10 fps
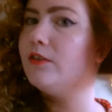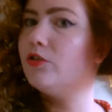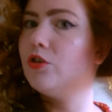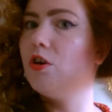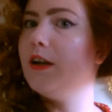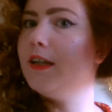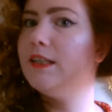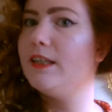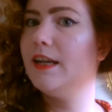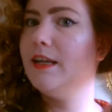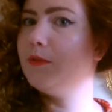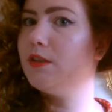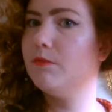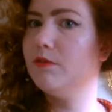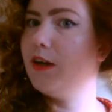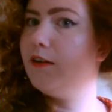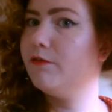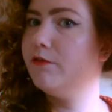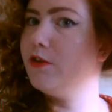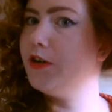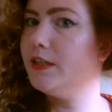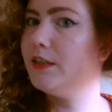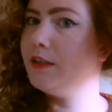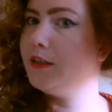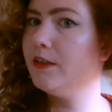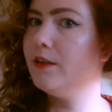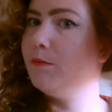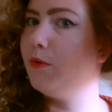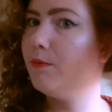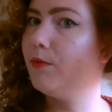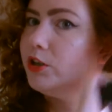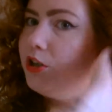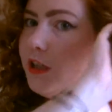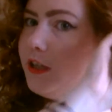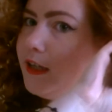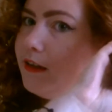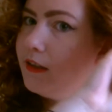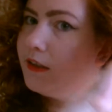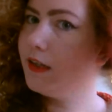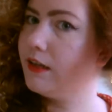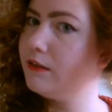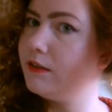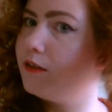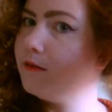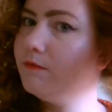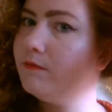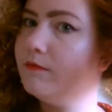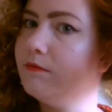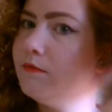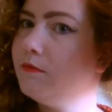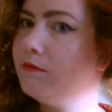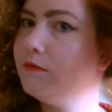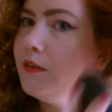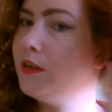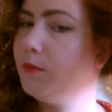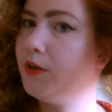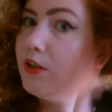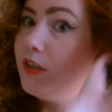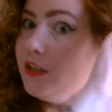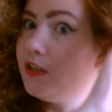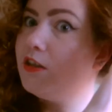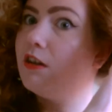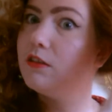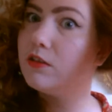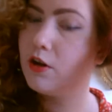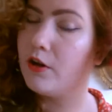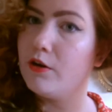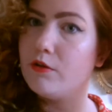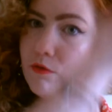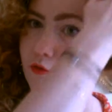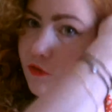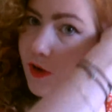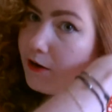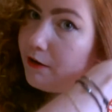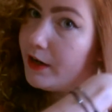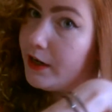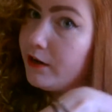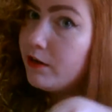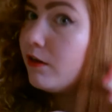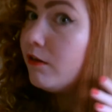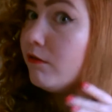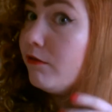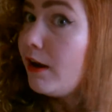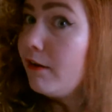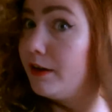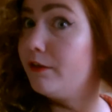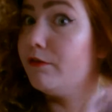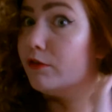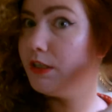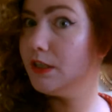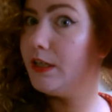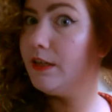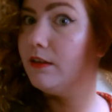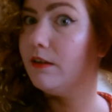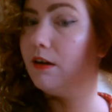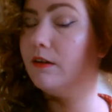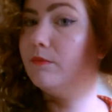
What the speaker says: and try and tame some of that frizz by brushing it against the hands, because this does go very, very frizzy,